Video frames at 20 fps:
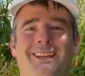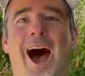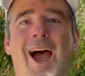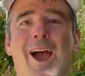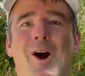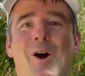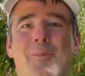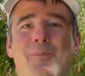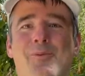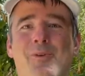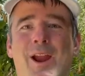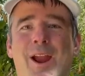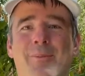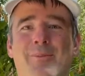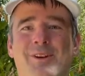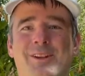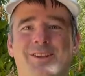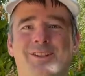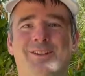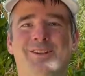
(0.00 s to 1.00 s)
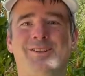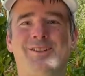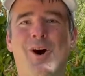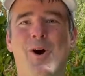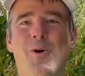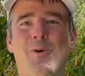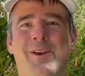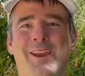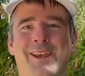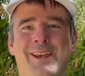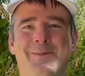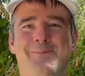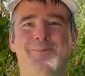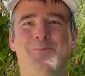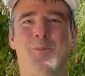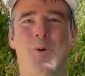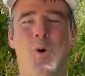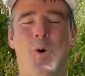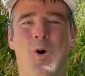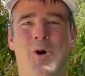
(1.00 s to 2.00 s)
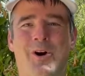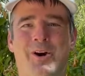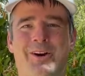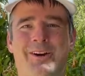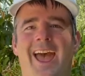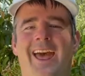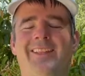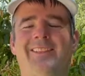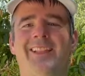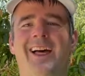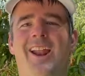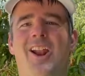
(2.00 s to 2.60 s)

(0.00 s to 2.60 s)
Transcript: I hope you're able to soak in more and let